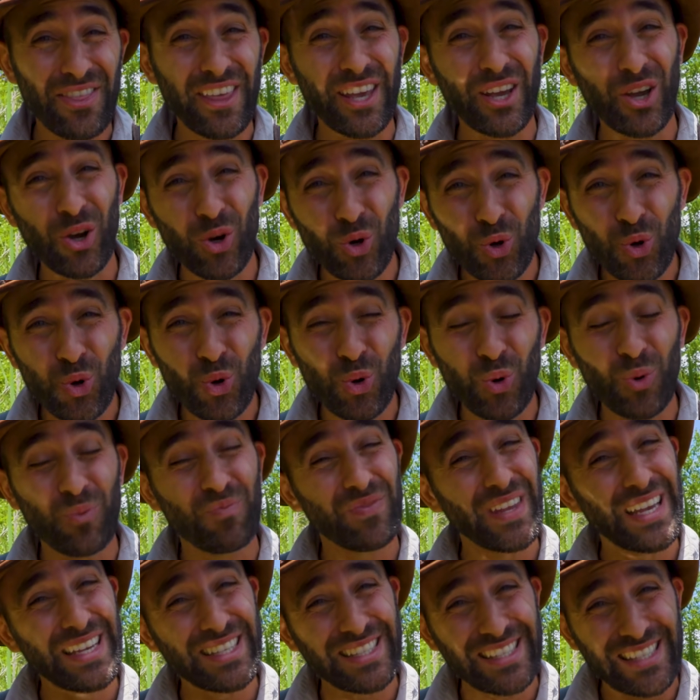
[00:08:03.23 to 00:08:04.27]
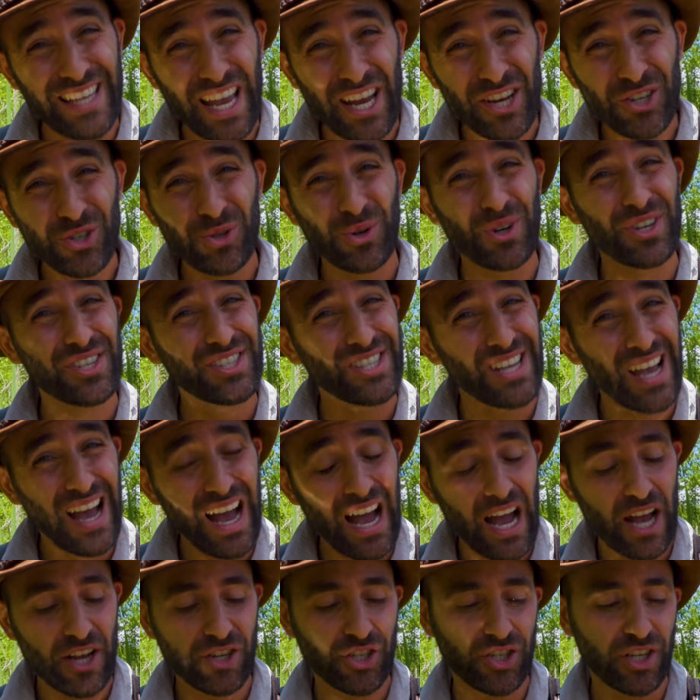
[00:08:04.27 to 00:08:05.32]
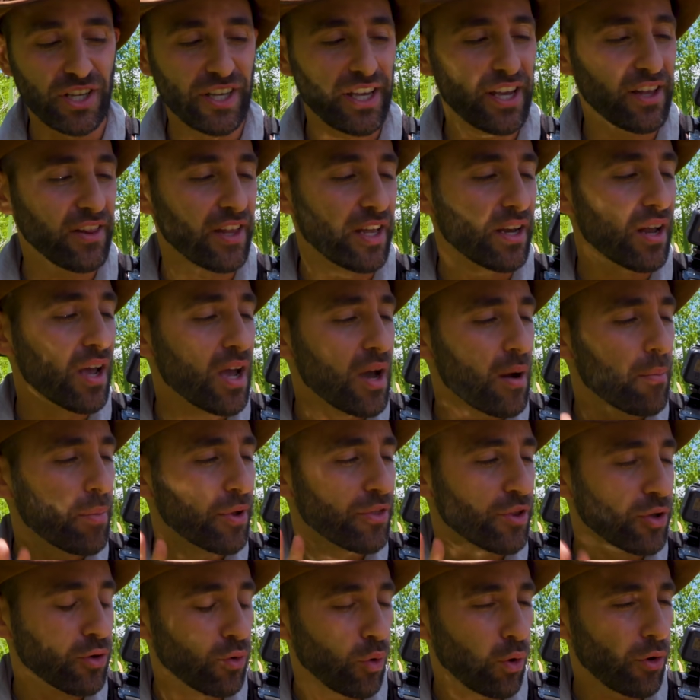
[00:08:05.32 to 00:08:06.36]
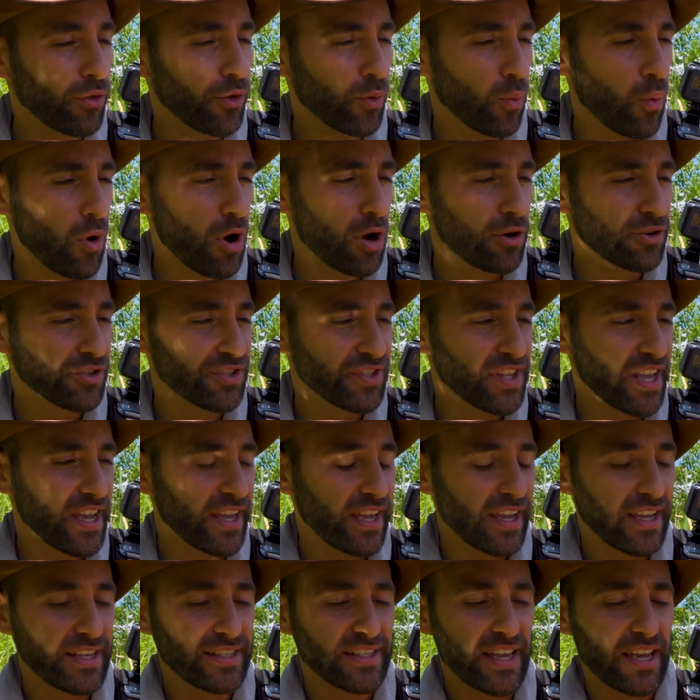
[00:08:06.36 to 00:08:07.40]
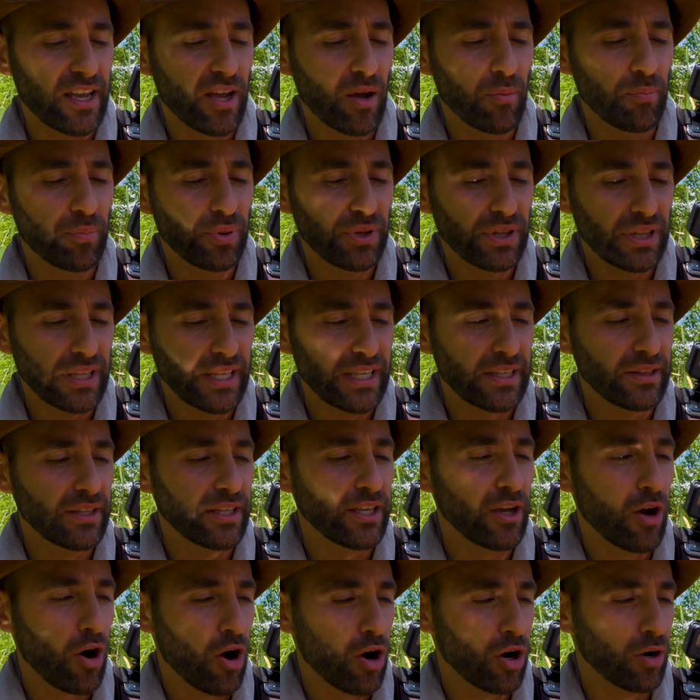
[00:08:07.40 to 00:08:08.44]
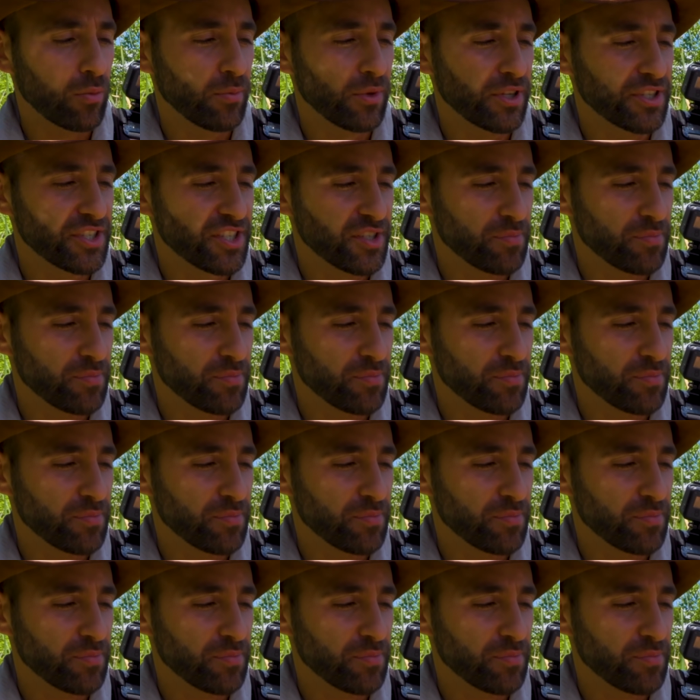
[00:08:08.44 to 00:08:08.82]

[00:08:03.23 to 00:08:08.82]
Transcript: think, ooh, it's dangerous, I should kill it. But the northern water snake is a completely harmless